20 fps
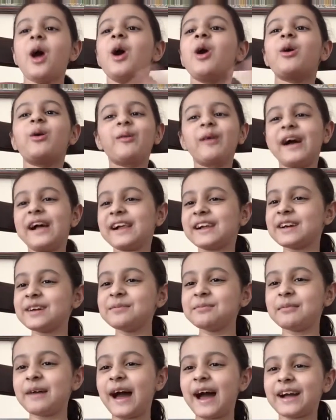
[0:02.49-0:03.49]
Welcome
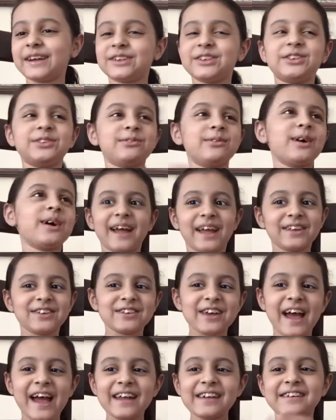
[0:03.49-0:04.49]
back to our
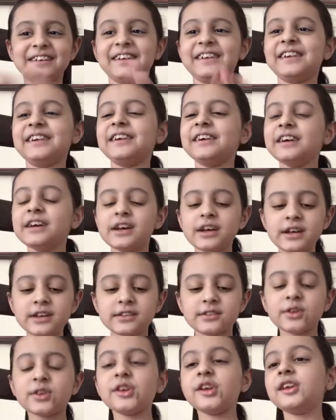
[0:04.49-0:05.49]
channel.
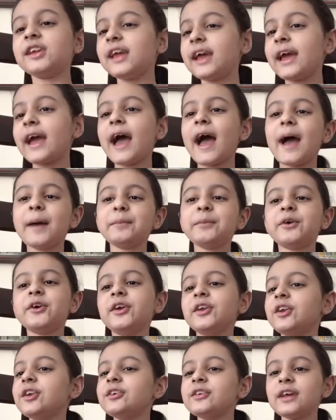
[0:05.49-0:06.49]
So today I'm going
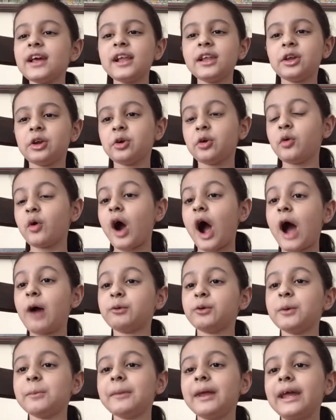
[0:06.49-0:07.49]
to tell you how
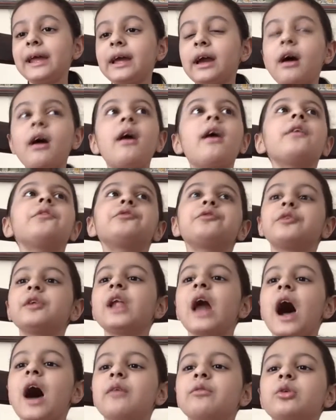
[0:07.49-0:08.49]
to make a
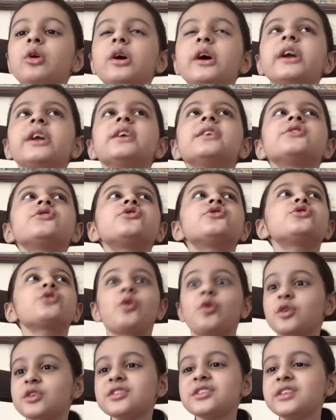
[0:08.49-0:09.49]
flower. It is
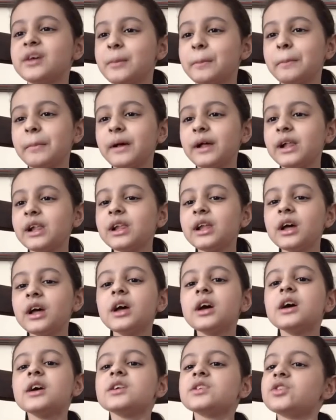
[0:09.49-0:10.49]
so simple.
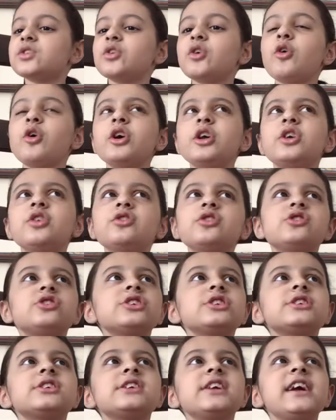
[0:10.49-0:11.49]
So you
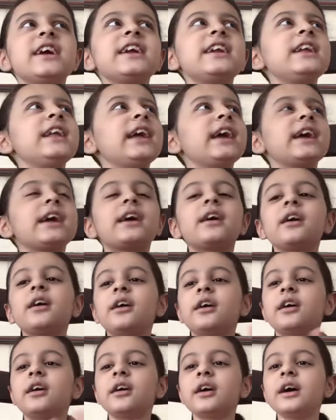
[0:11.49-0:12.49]
just need like
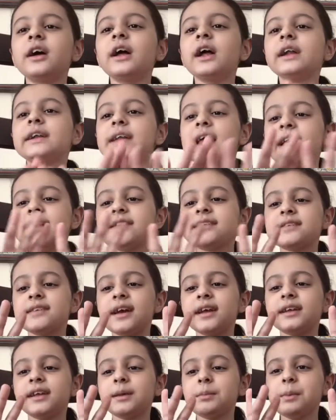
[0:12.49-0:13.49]
a 10
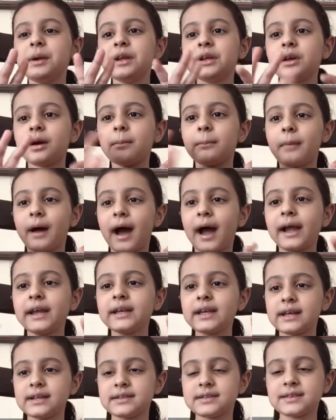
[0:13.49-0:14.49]
centimeter by
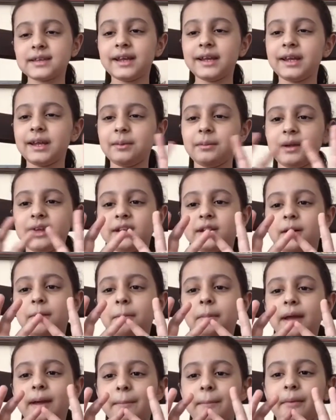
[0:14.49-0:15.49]
10 centimeter
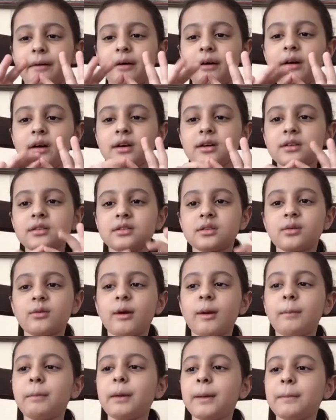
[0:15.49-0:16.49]
paper, a square
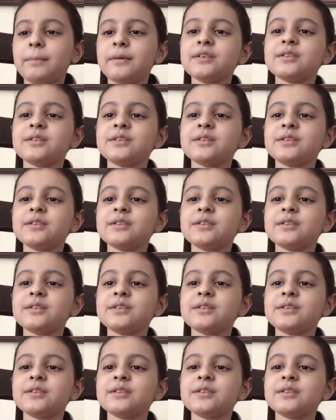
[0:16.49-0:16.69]
paper.